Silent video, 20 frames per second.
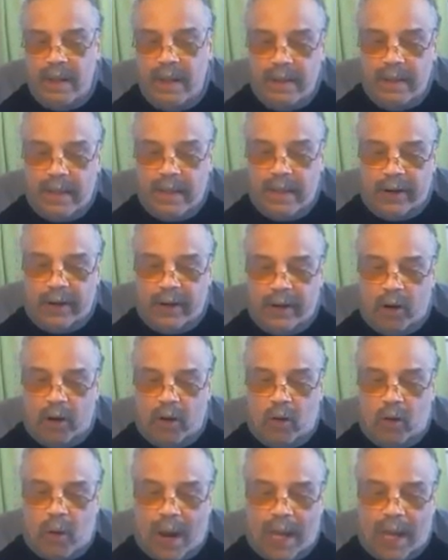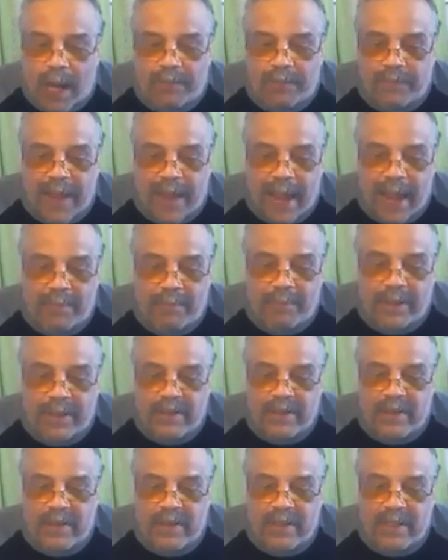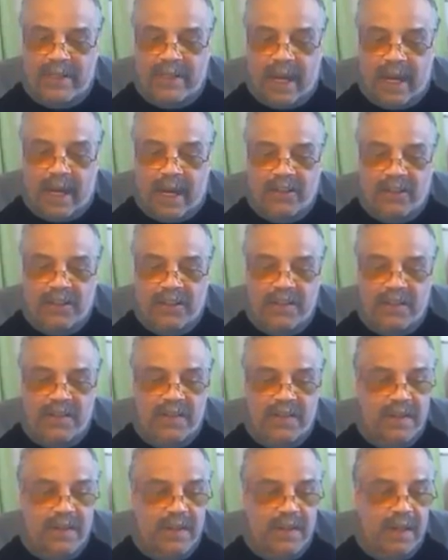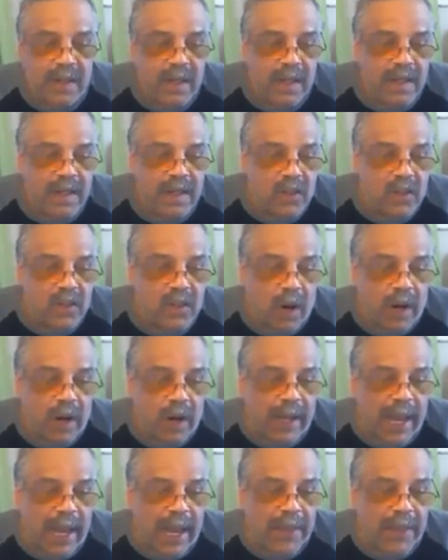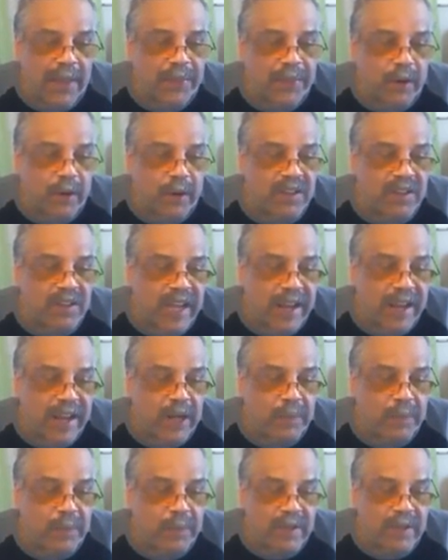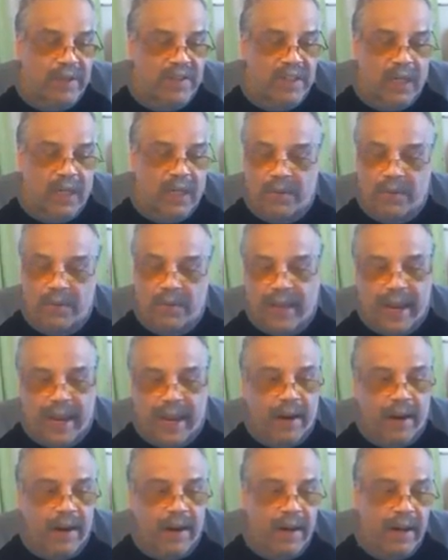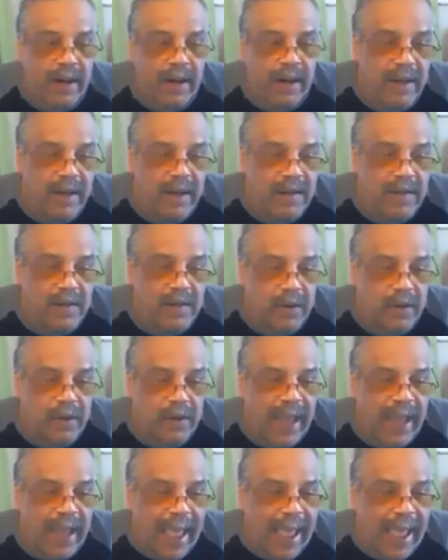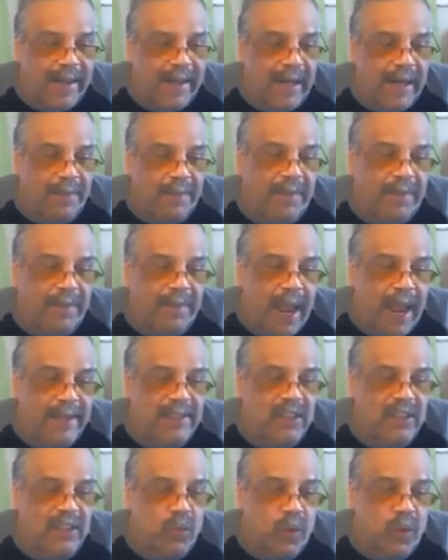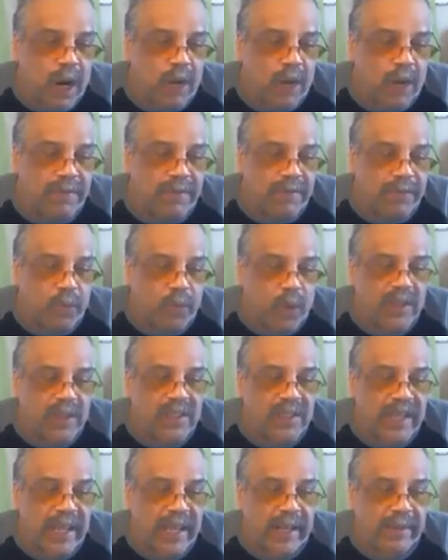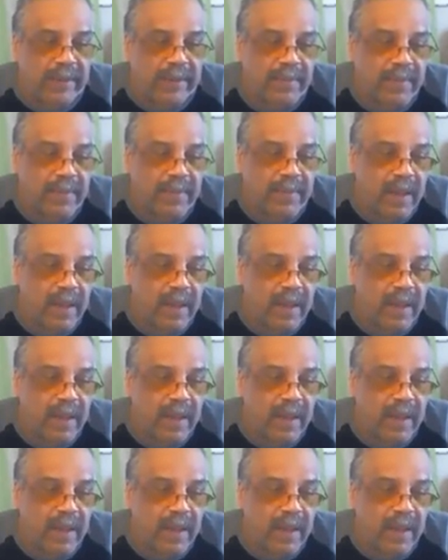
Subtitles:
There were no qualified business deductions. So on line 13, you put the 0 there. So you add up lines 12 and 14.